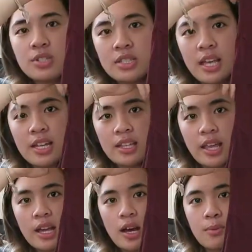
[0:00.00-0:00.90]
just getting
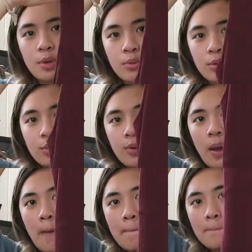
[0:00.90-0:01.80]
like a
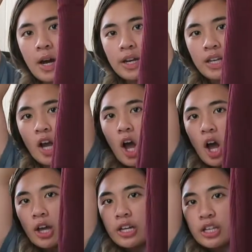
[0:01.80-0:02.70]
maroon
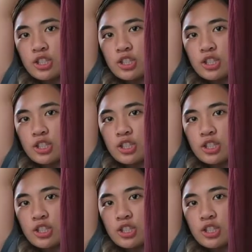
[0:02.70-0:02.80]
bodycon